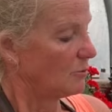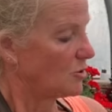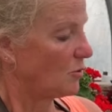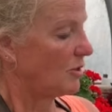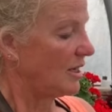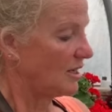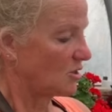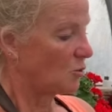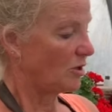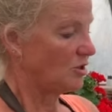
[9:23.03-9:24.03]
so that it's
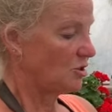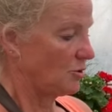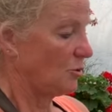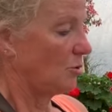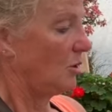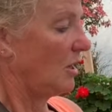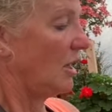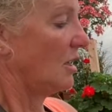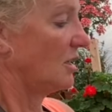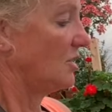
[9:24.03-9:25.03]
going to
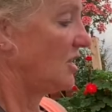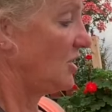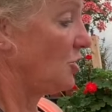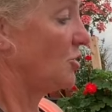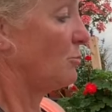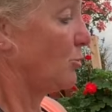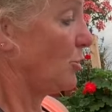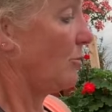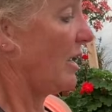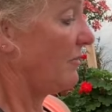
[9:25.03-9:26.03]
continue to
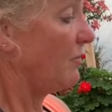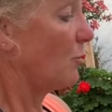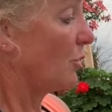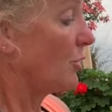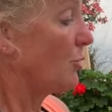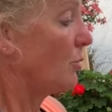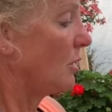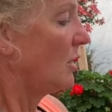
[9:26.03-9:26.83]
bloom heavy for you.